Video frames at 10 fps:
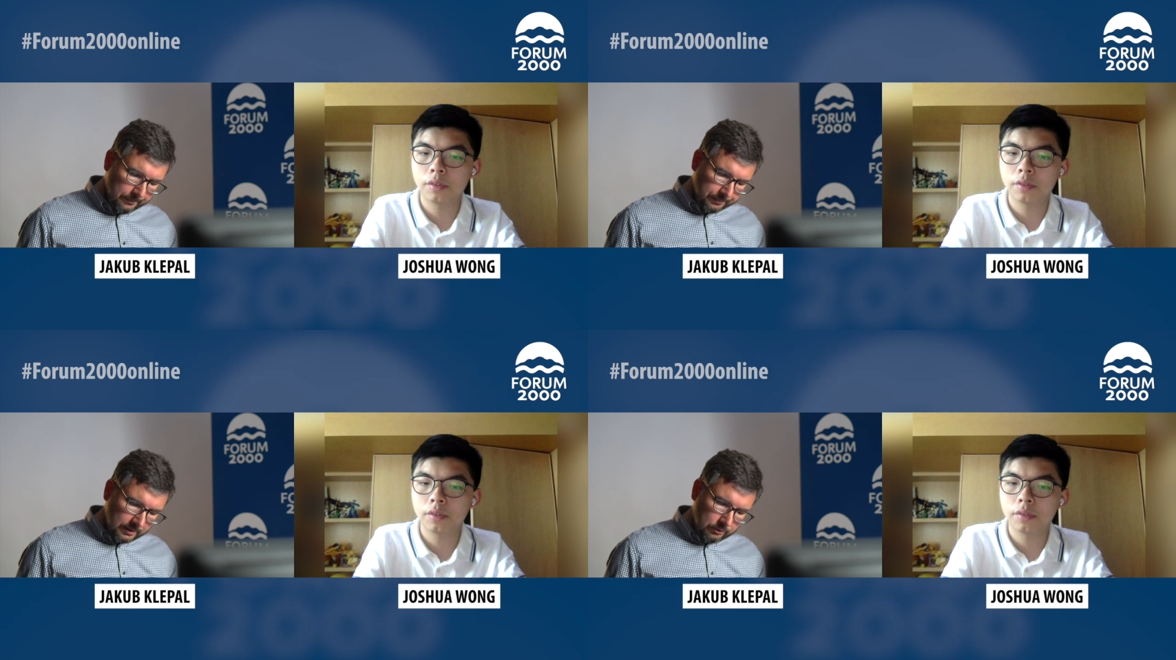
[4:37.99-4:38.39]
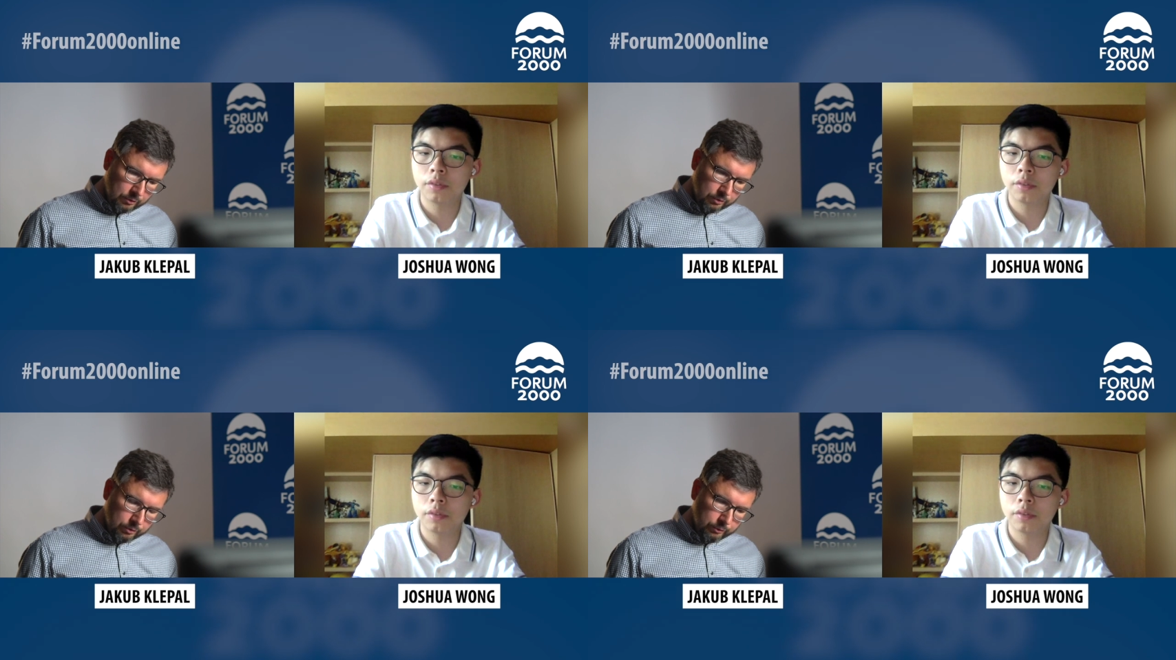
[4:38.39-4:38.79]
Speaker 1: you
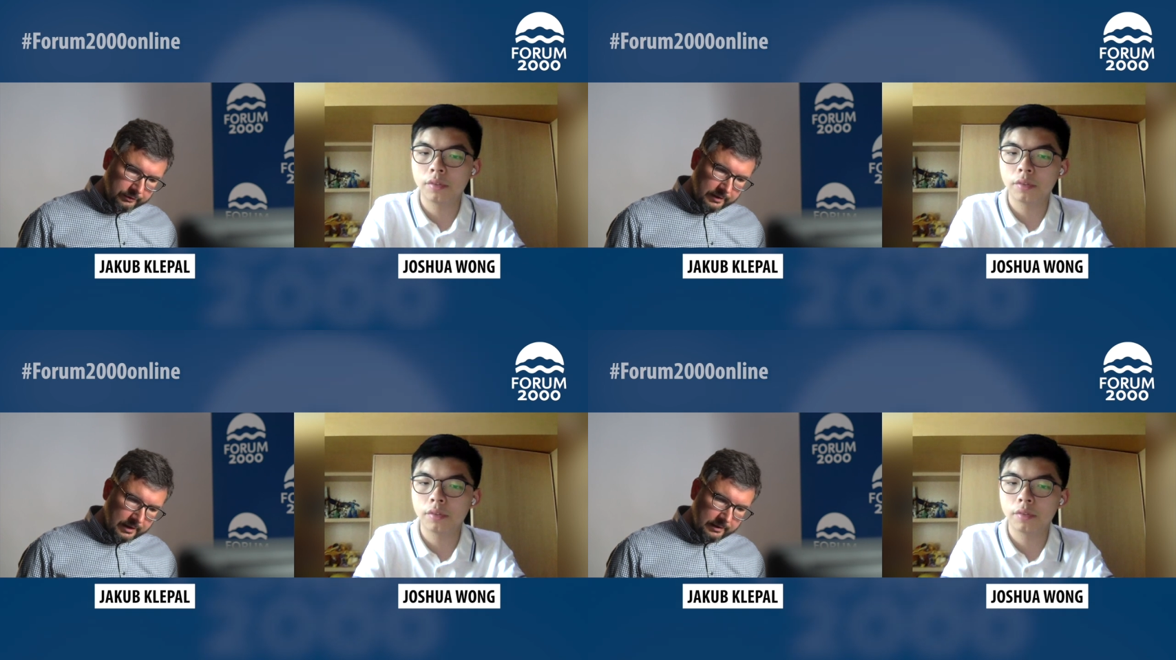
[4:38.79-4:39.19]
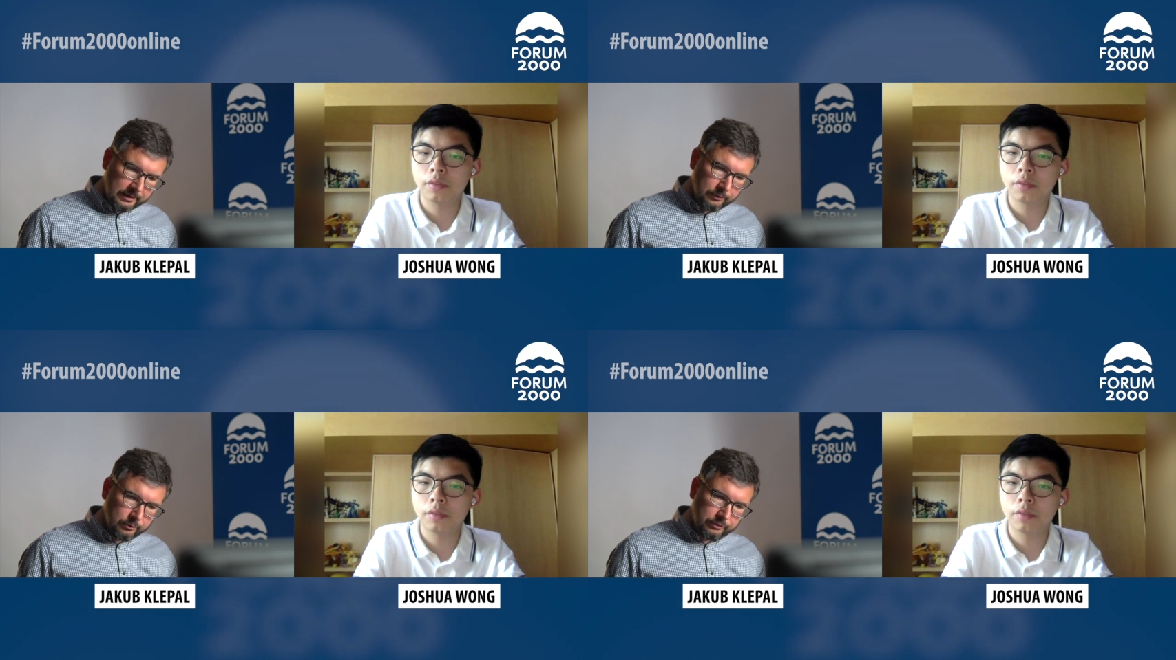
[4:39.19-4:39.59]
you see any
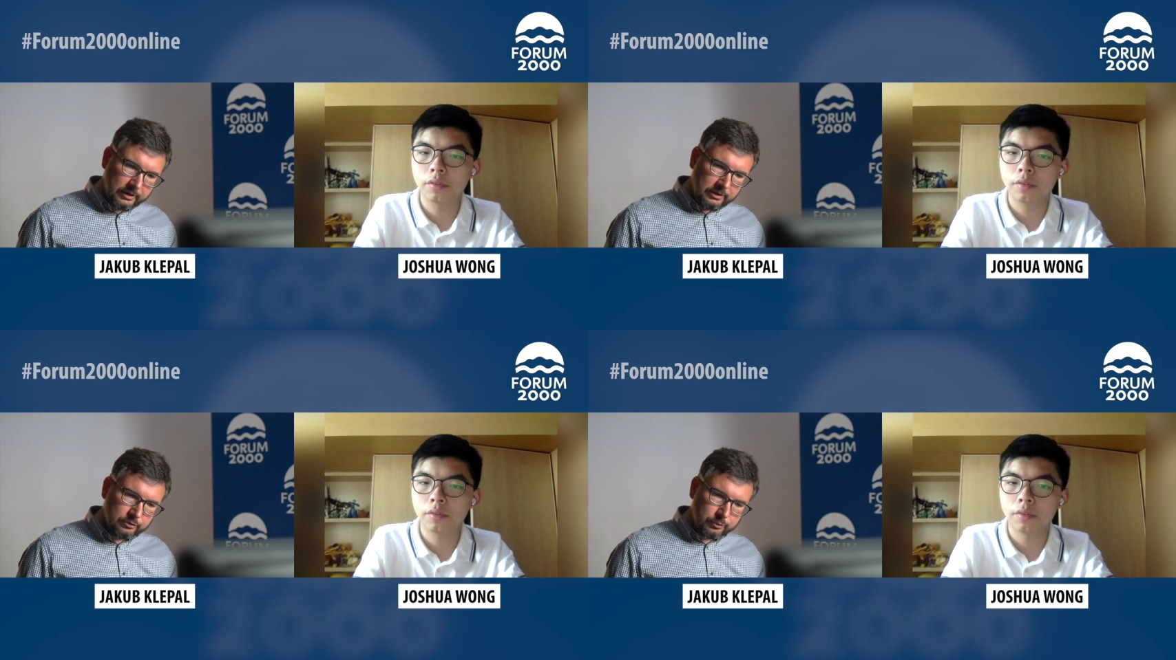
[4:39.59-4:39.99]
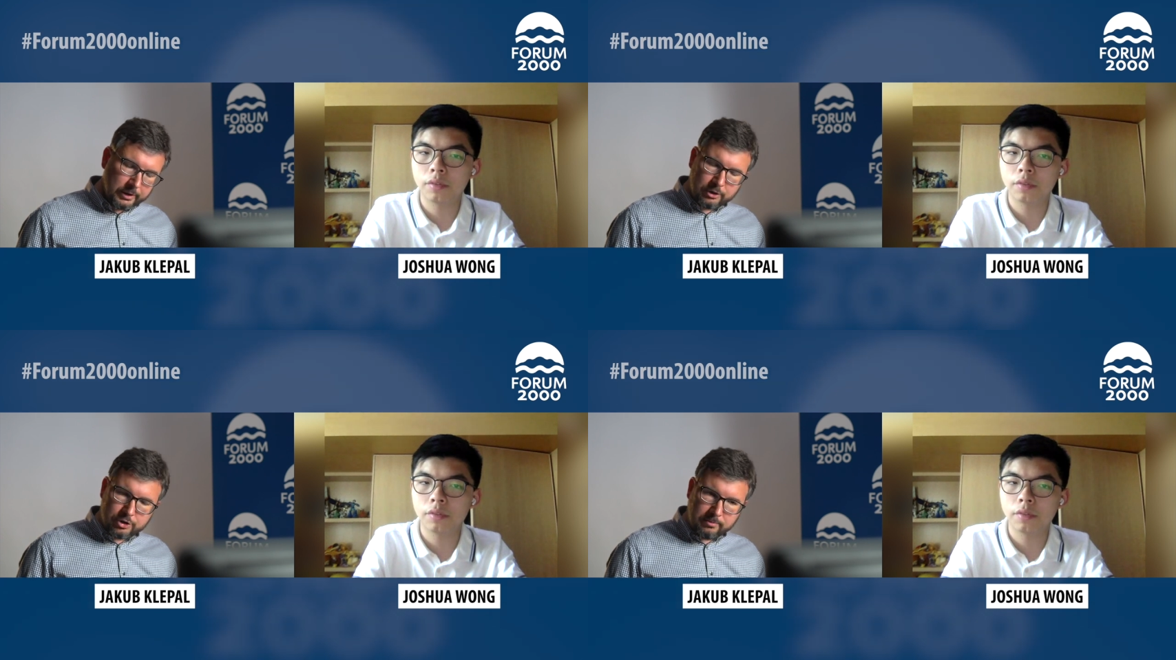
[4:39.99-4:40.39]
you see any
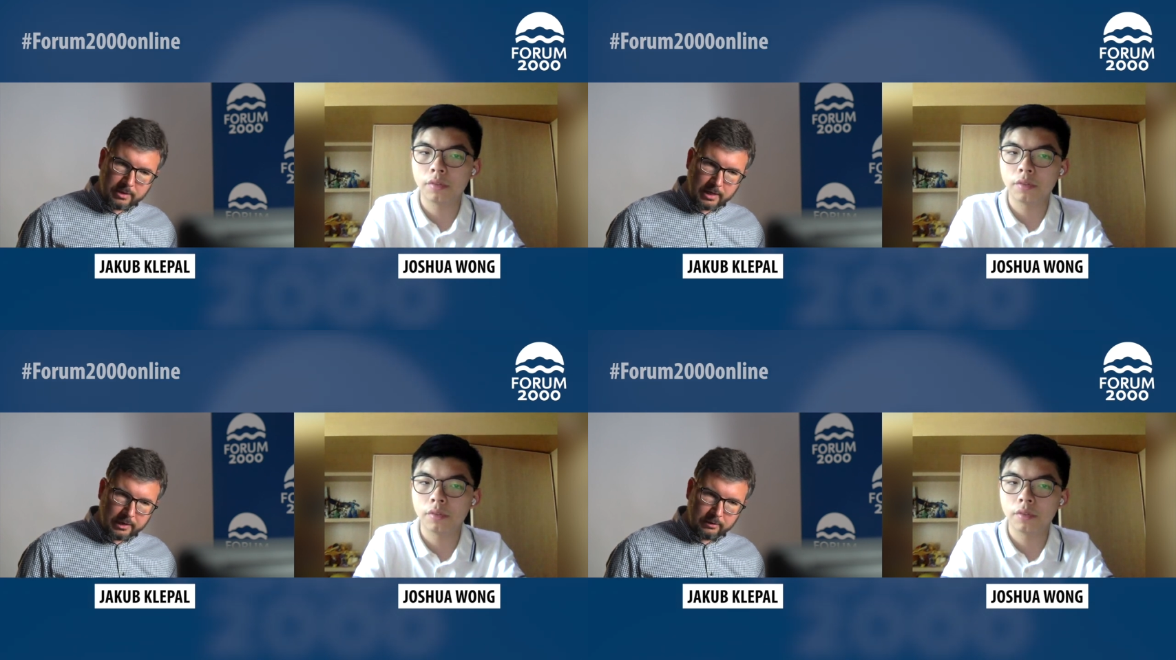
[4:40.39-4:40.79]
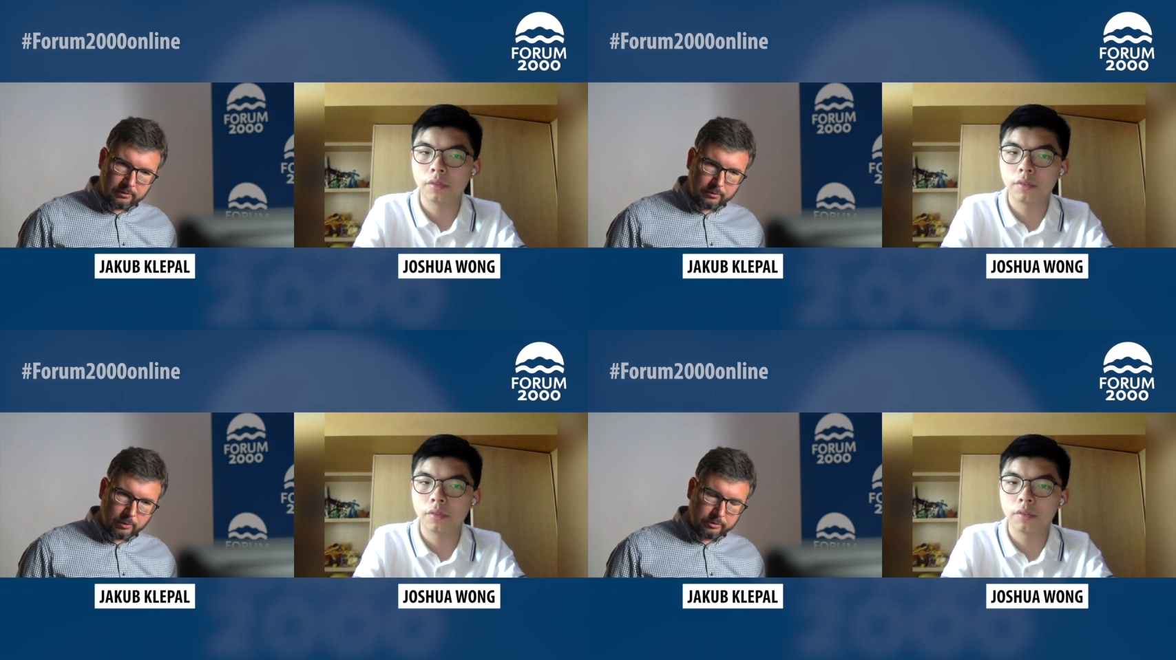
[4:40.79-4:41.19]
strategy behind
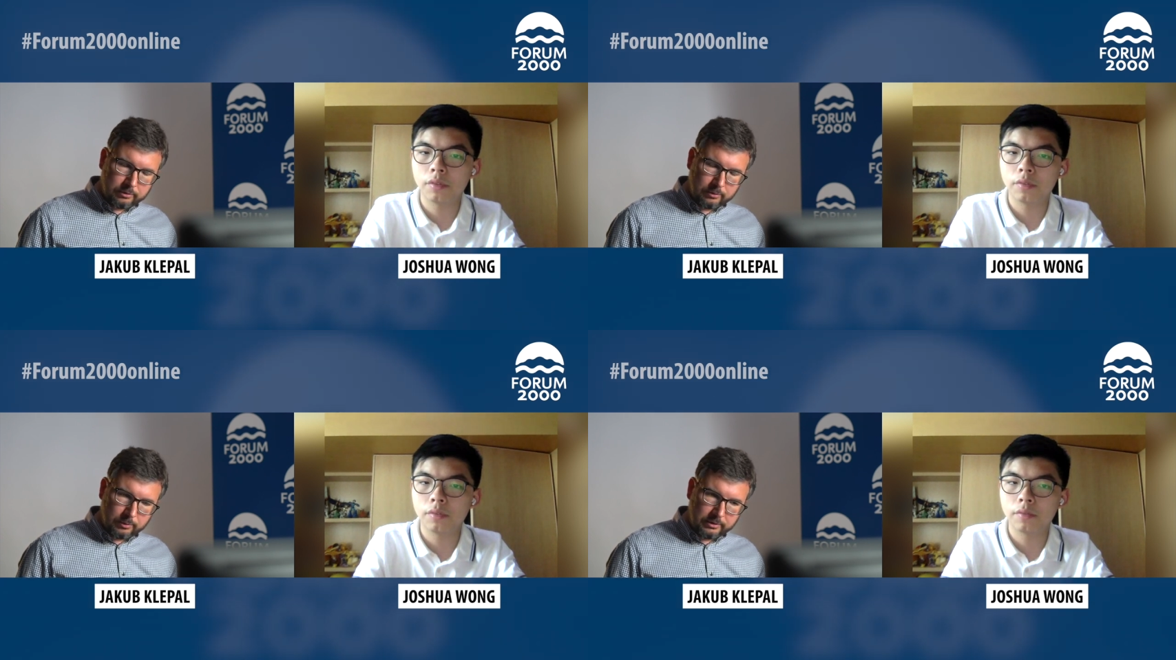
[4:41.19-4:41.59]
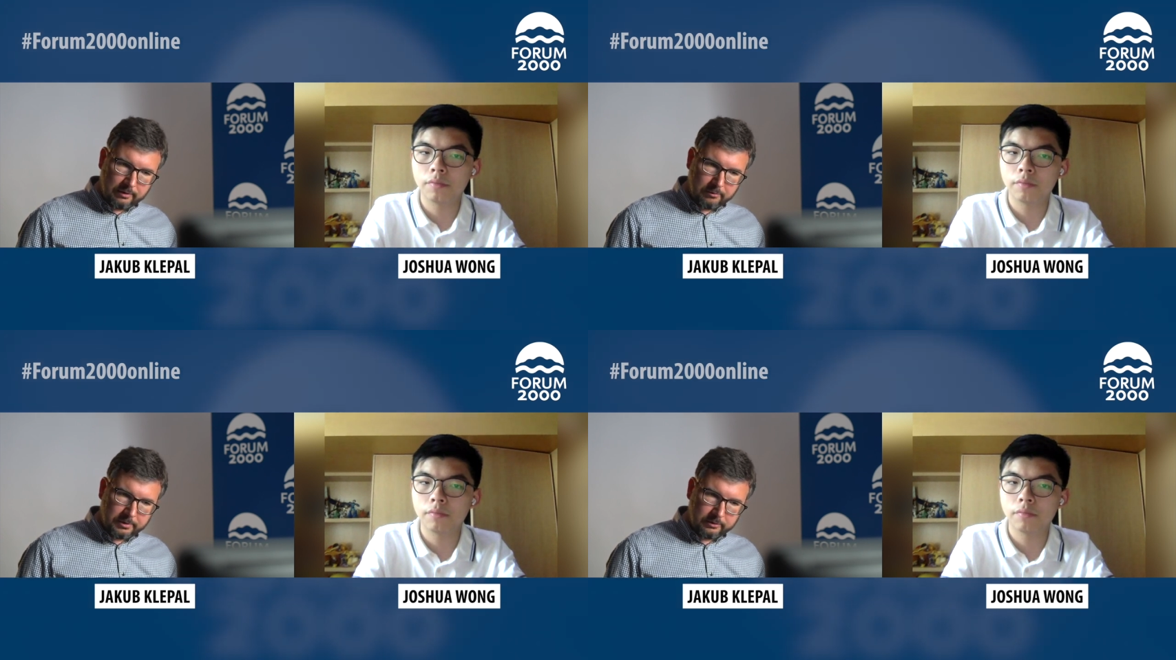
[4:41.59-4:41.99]
what what the
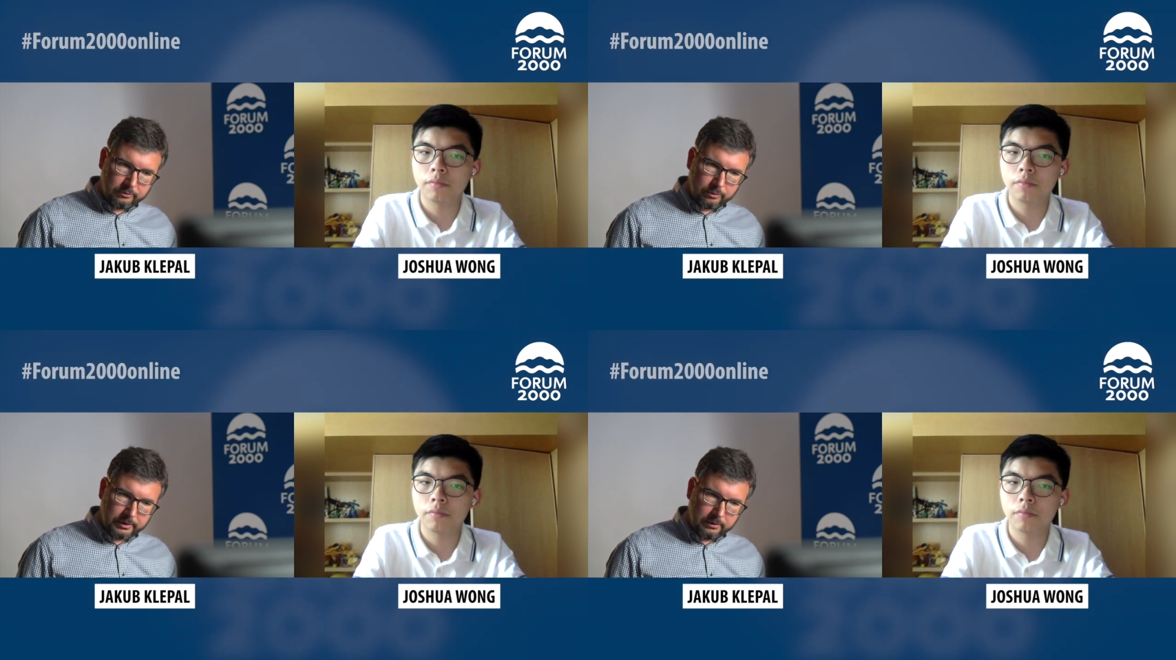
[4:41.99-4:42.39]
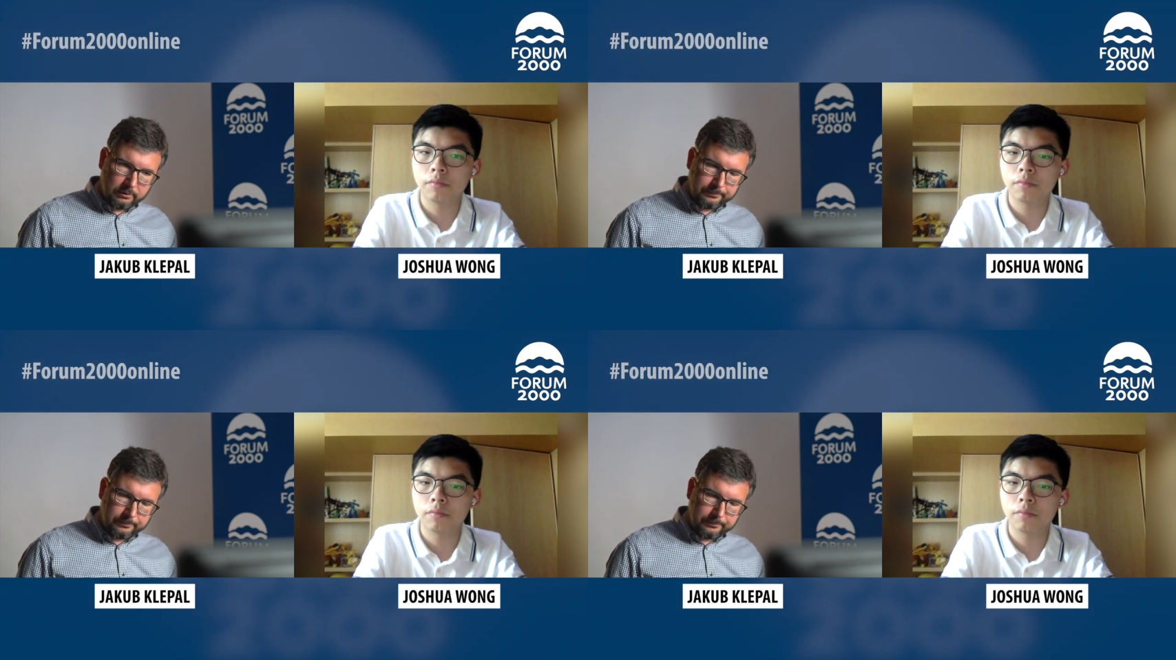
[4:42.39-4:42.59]
government is doing?